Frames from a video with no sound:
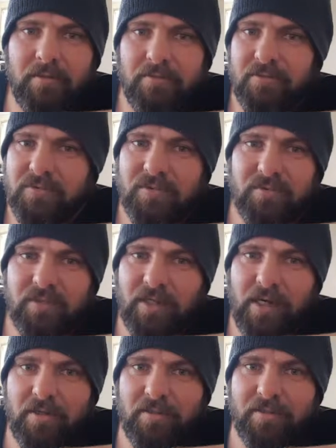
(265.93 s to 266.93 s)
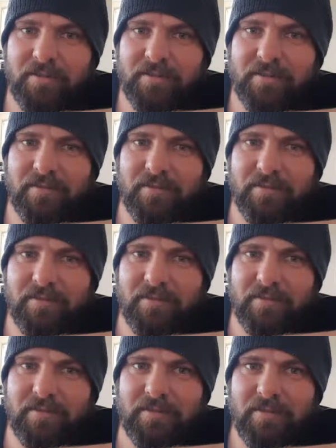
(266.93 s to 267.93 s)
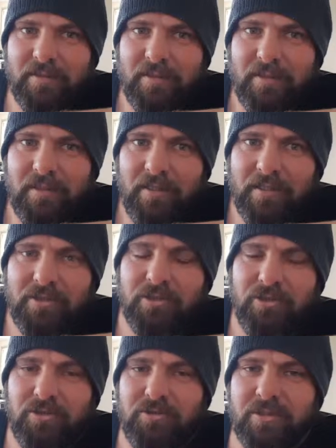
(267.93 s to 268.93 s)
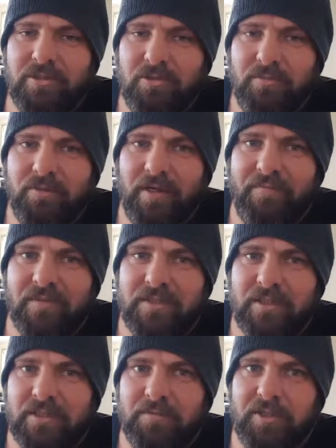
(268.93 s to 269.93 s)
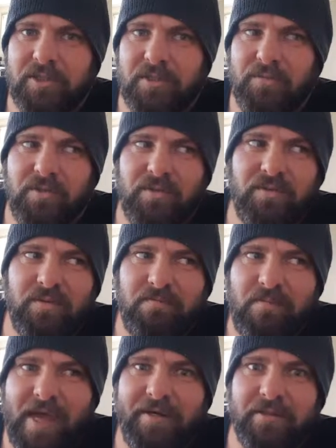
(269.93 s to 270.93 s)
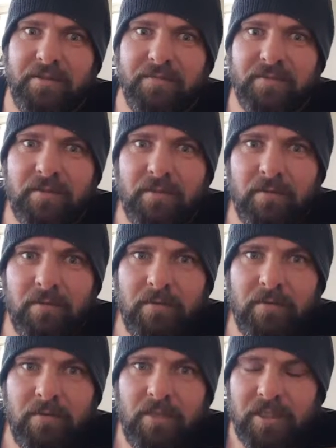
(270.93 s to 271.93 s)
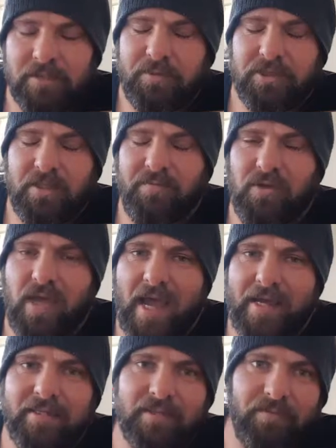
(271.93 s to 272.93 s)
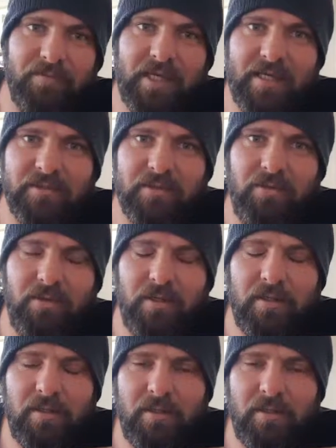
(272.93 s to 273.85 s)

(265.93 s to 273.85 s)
It's a nutritional breakfast, especially with additives, especially if you add something else to it.